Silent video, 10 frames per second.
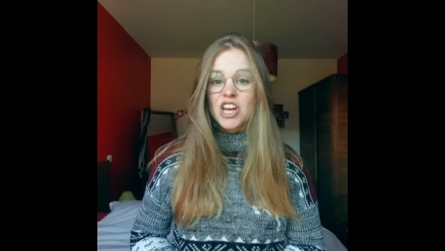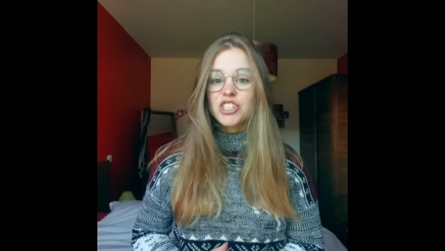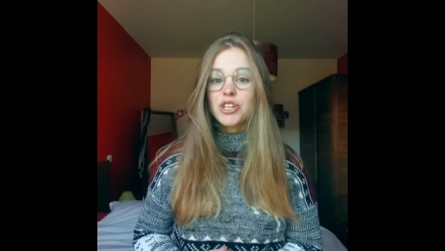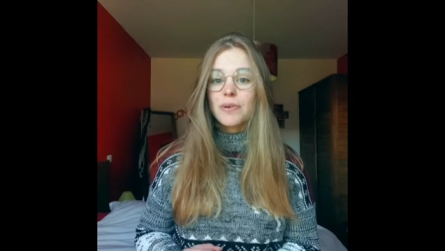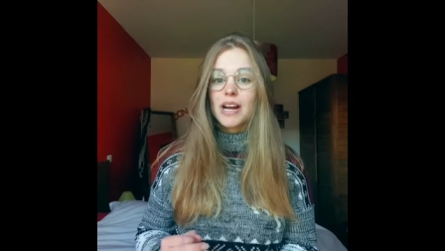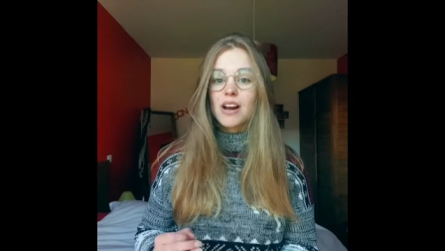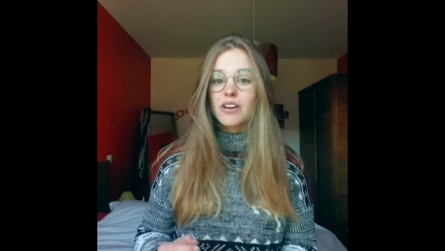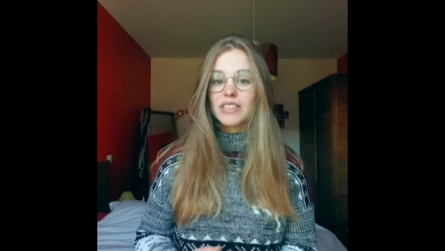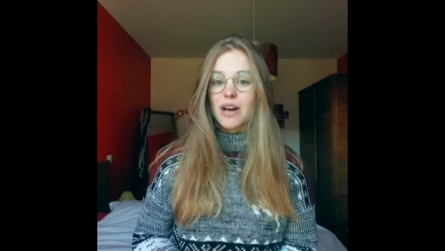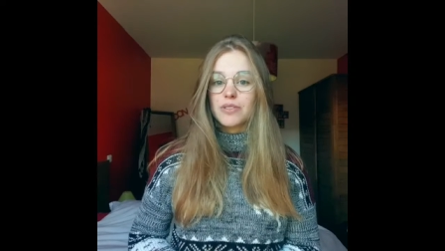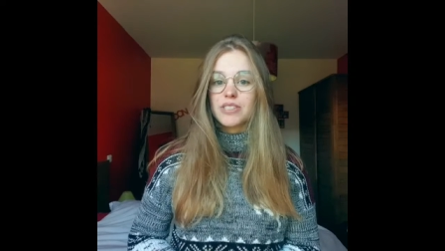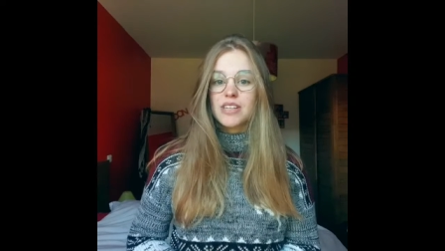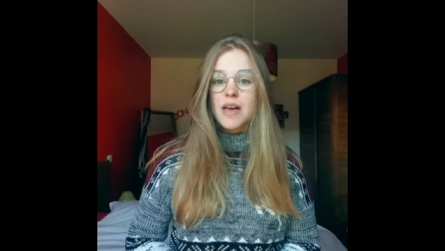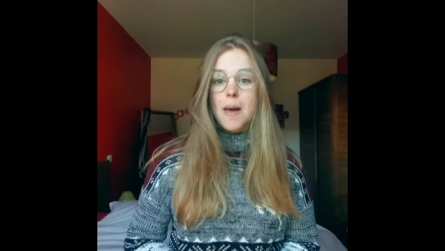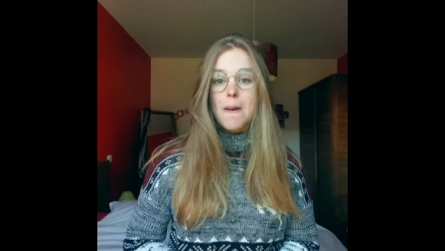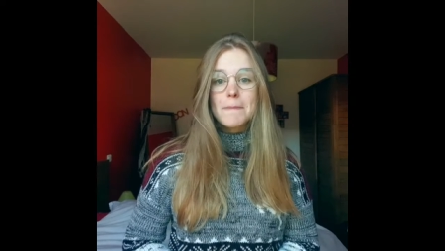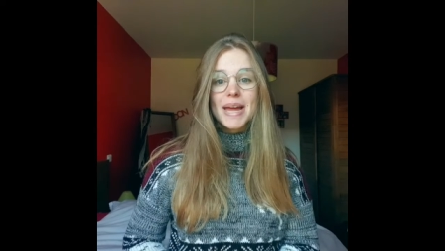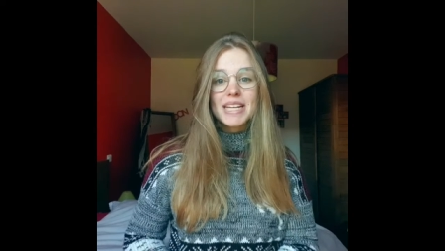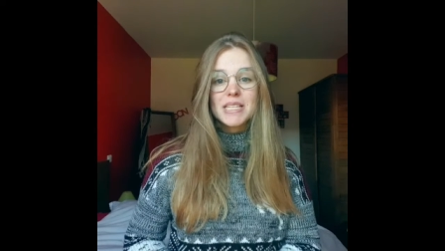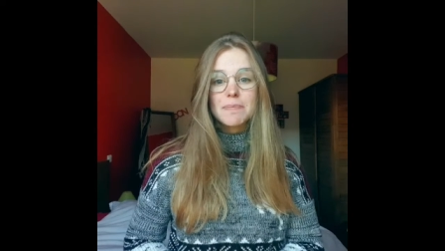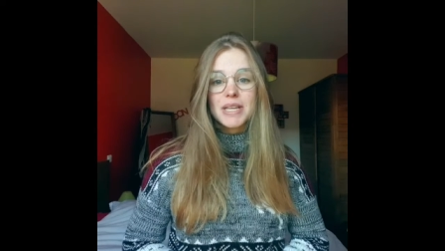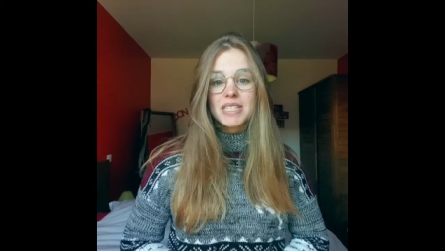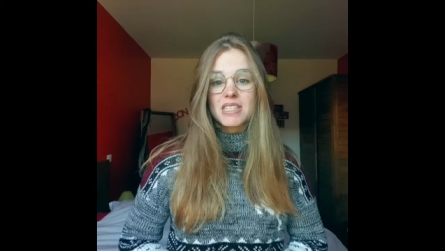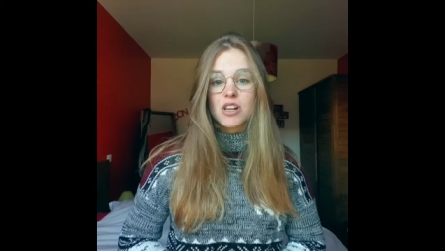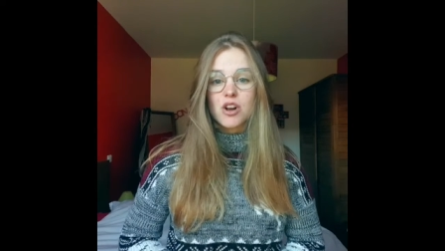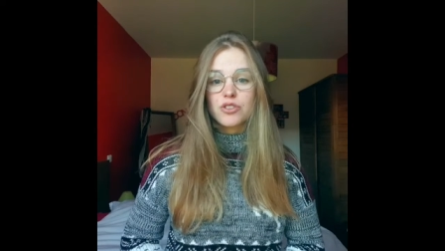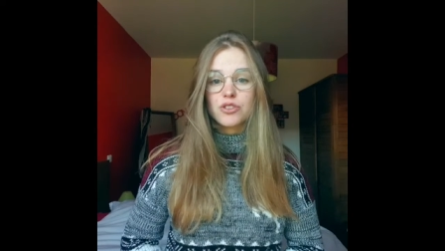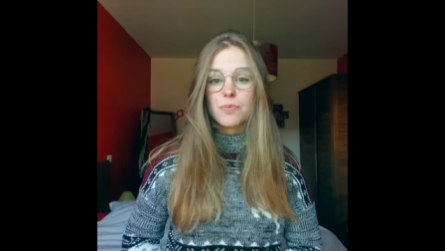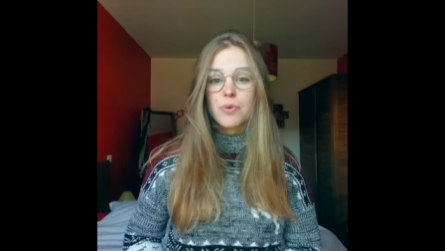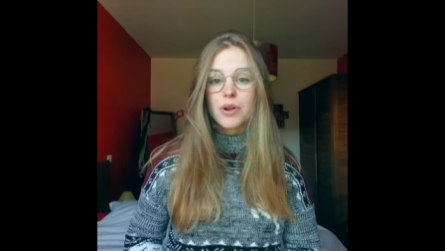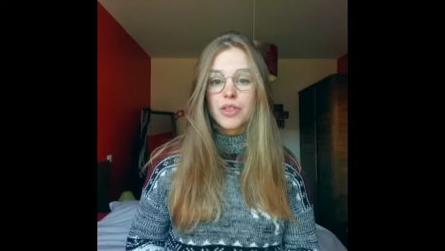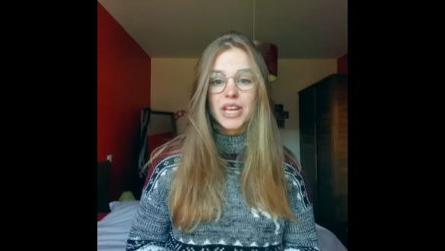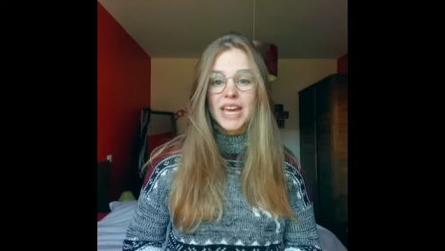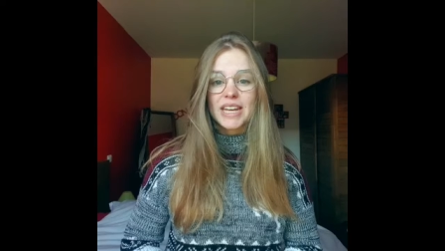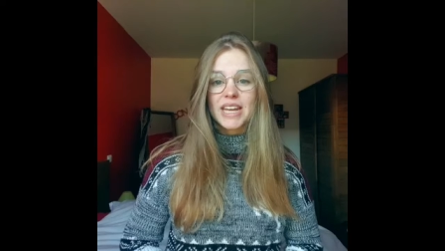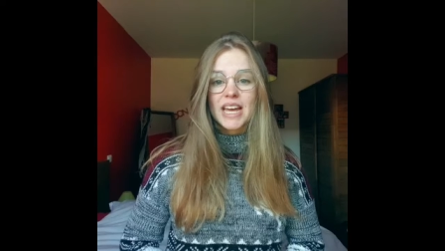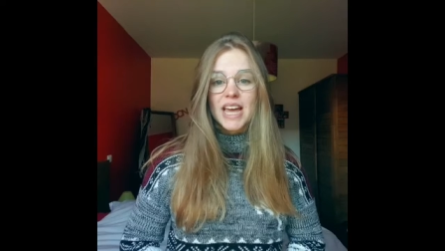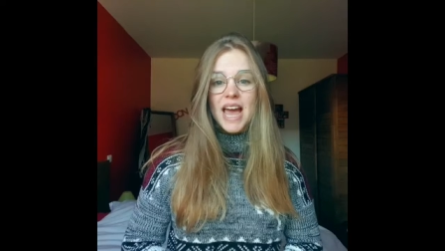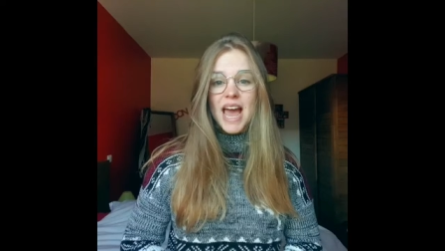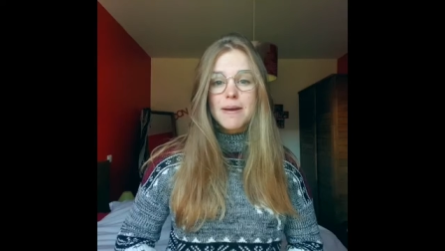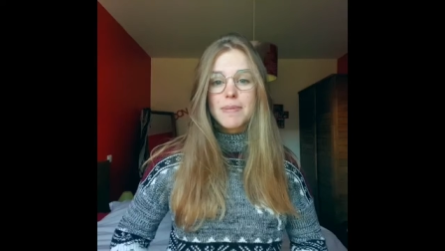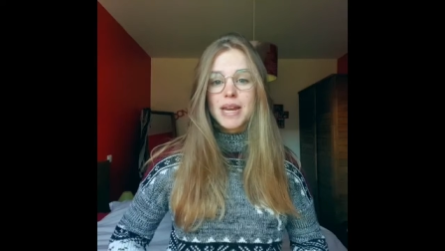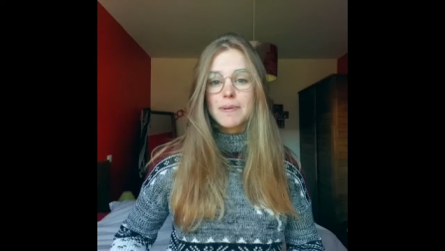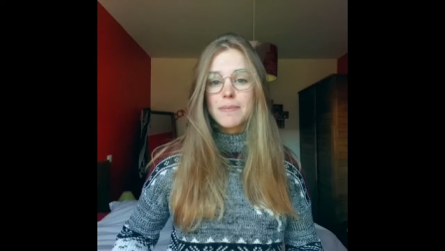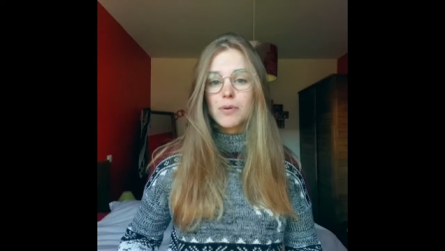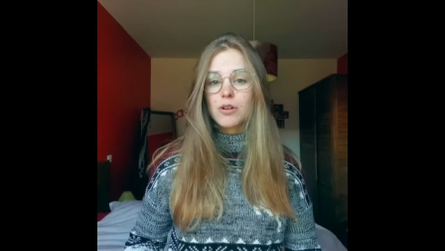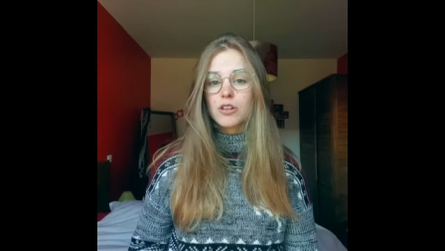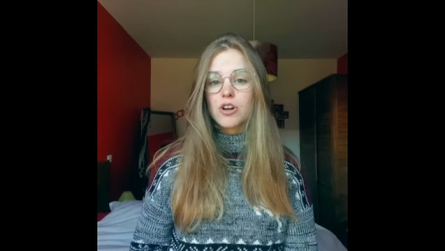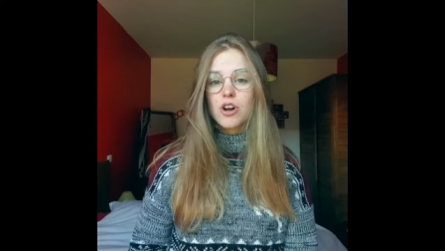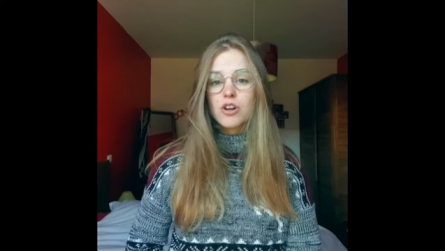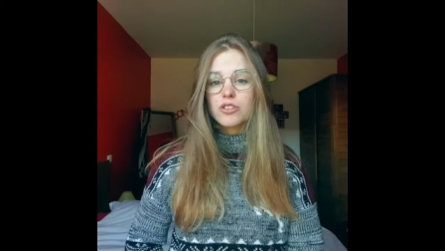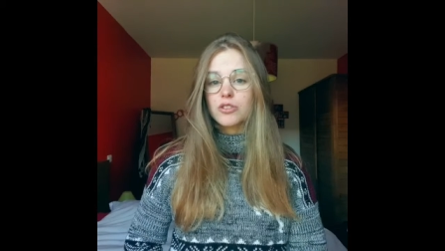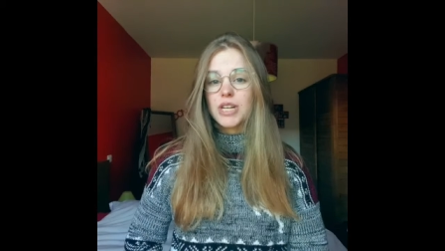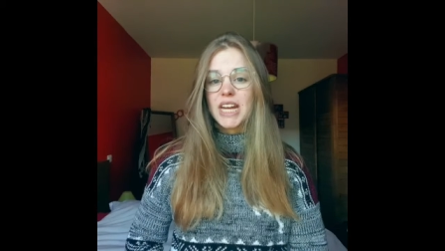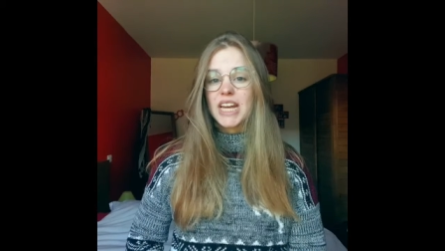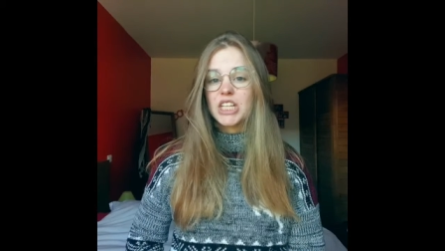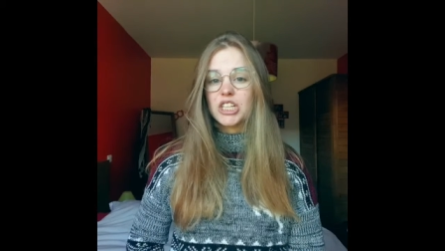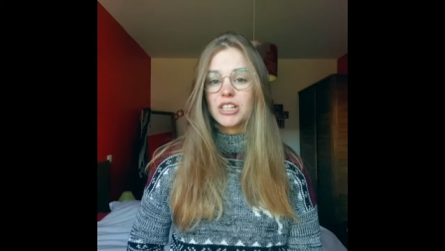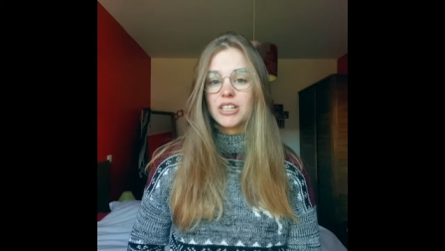During lockdowns, many species learned to breathe again and many people got closer to nature.